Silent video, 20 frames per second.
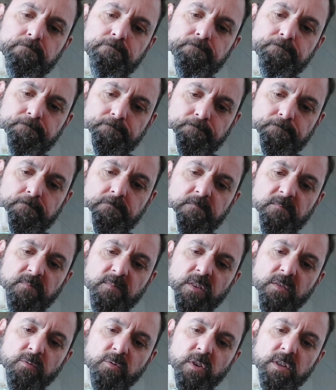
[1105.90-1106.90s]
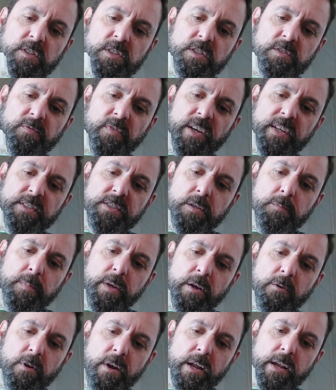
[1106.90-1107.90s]
Mm-hmm. The front is facing
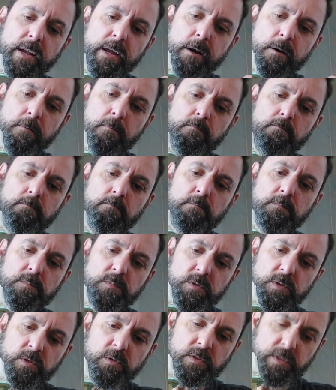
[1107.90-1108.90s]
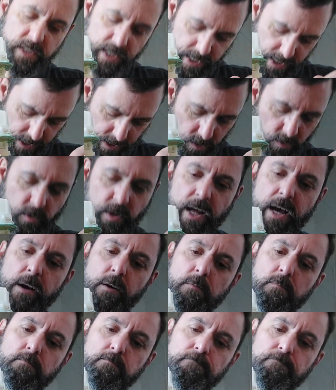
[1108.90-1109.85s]
me right now. So it's heading over down.